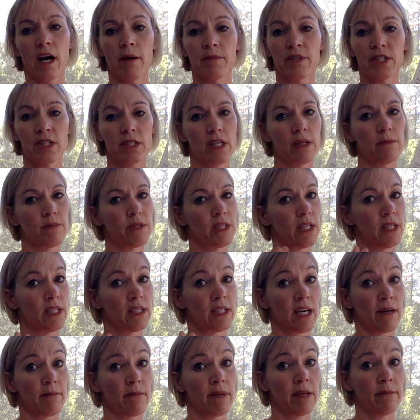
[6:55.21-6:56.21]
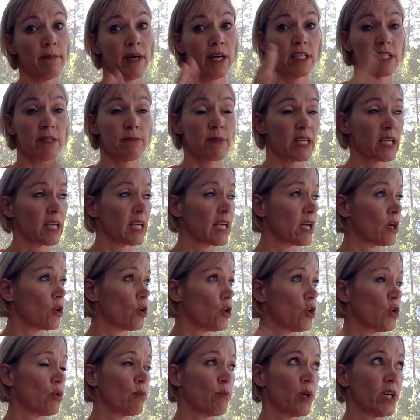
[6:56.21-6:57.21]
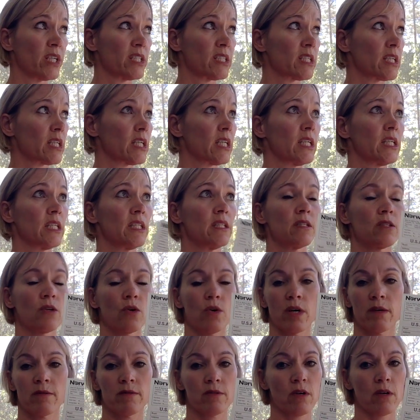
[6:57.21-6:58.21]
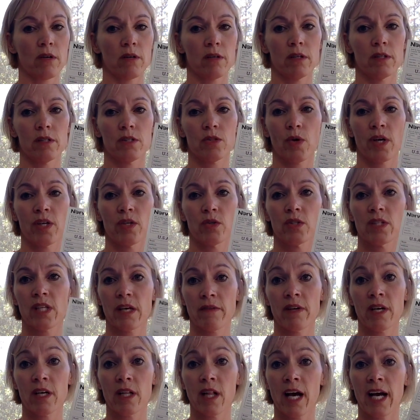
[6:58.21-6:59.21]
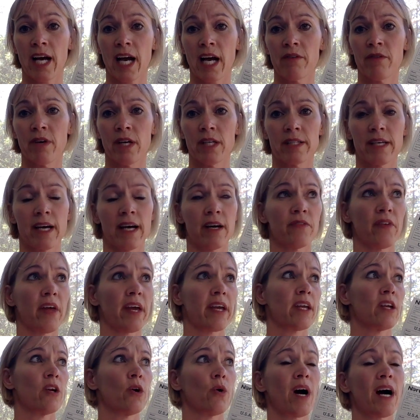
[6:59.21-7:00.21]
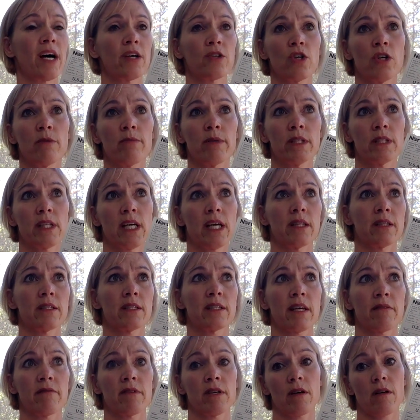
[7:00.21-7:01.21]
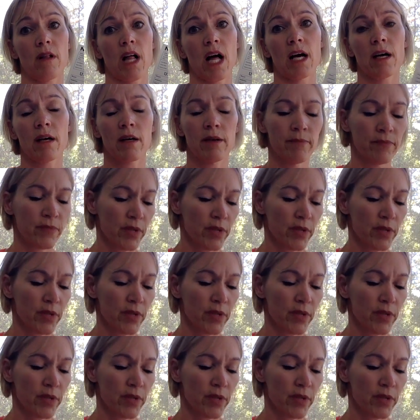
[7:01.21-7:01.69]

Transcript: Just keeps it easy on me. My husband can get home, watch the kids, so it's all good. So I do 7 o'clock. I write down, October 10th, 7 o'clock.